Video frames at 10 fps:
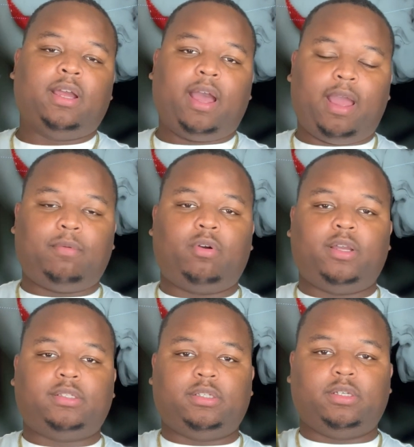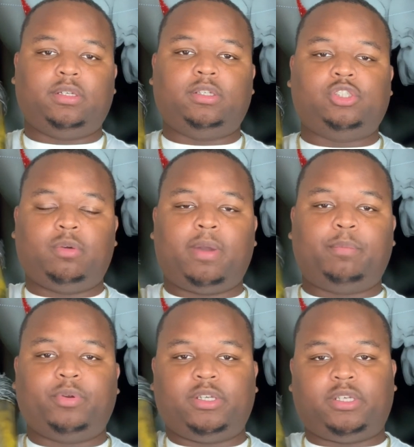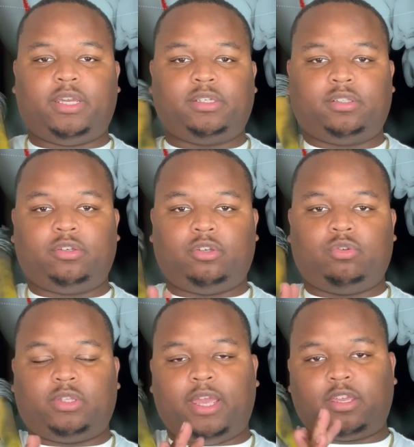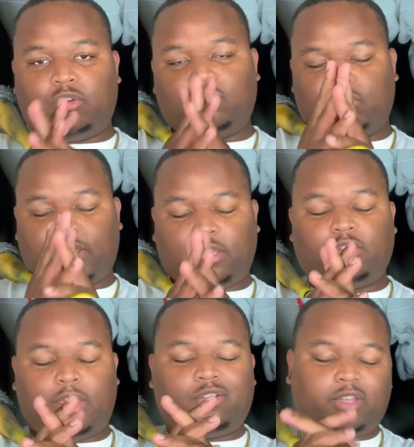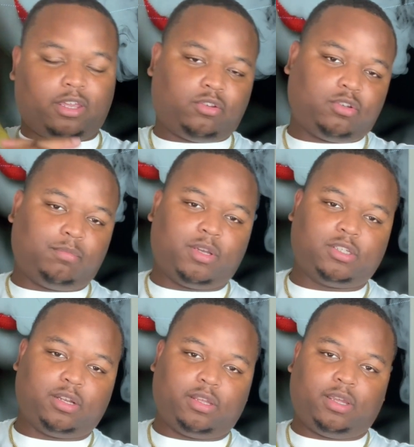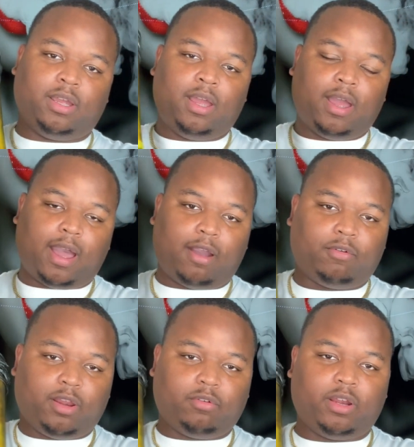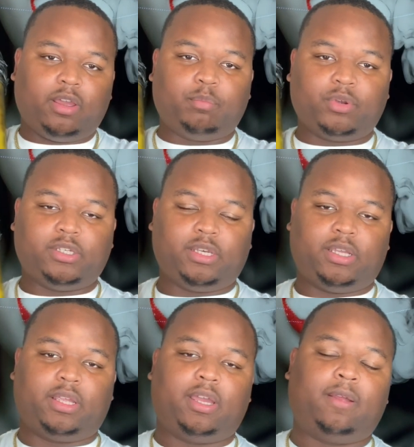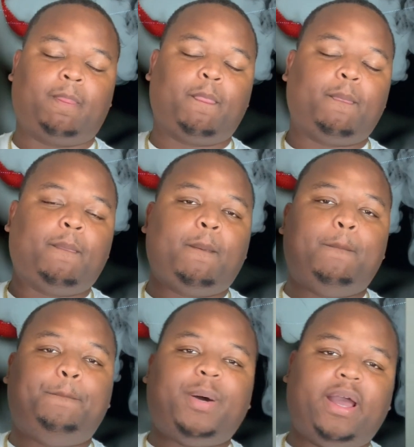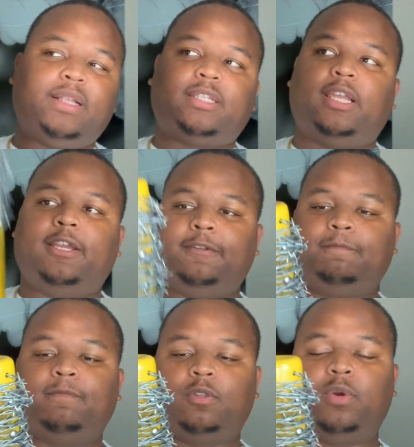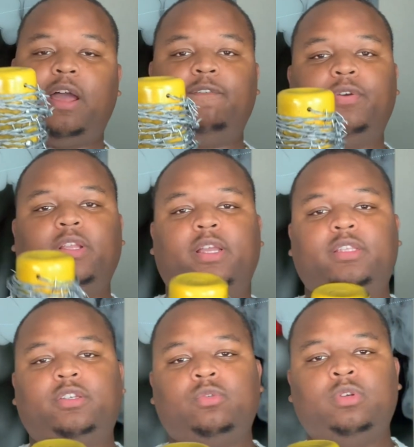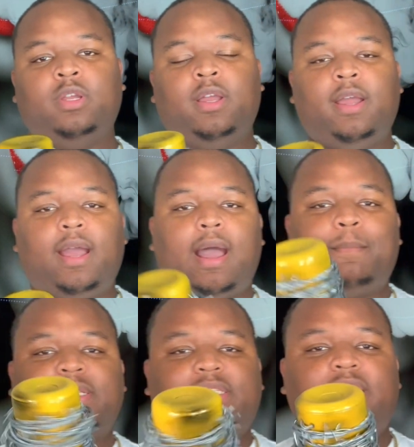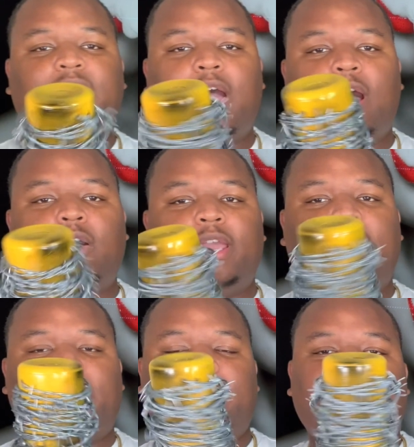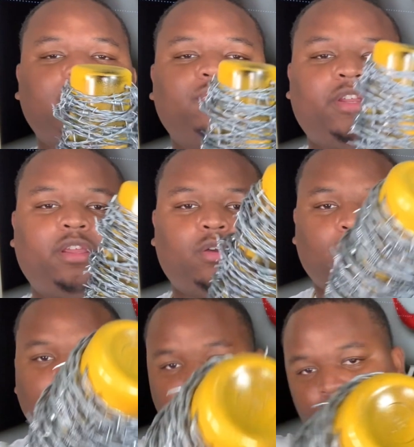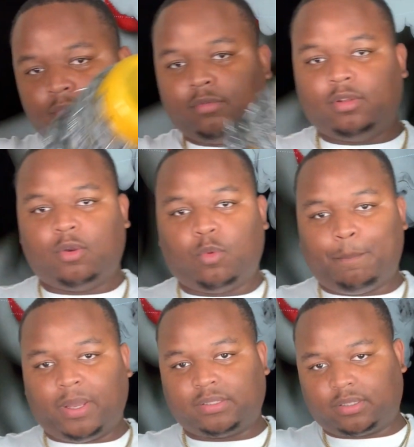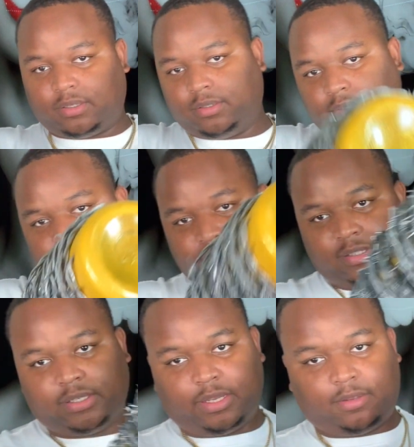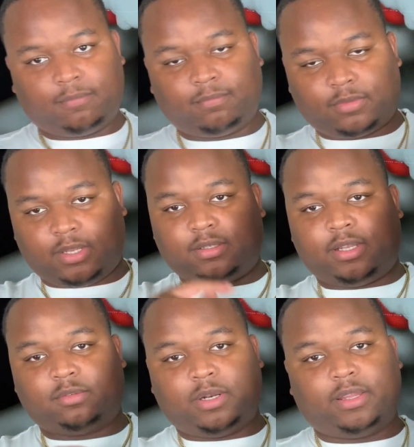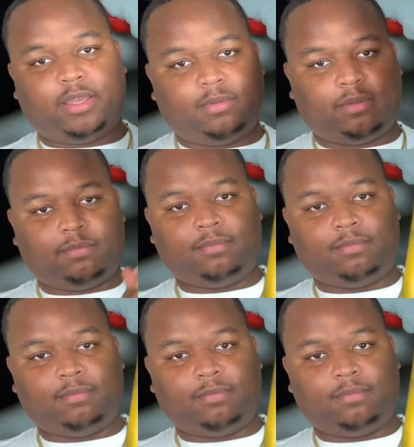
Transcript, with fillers: I'm going to show my appreciation to you. Thank you, so thank you so much, Charlene. I really, really appreciate that. But without further ado, I'm gonna see y'all in the next video with Buster. That's his name. That's what I named him.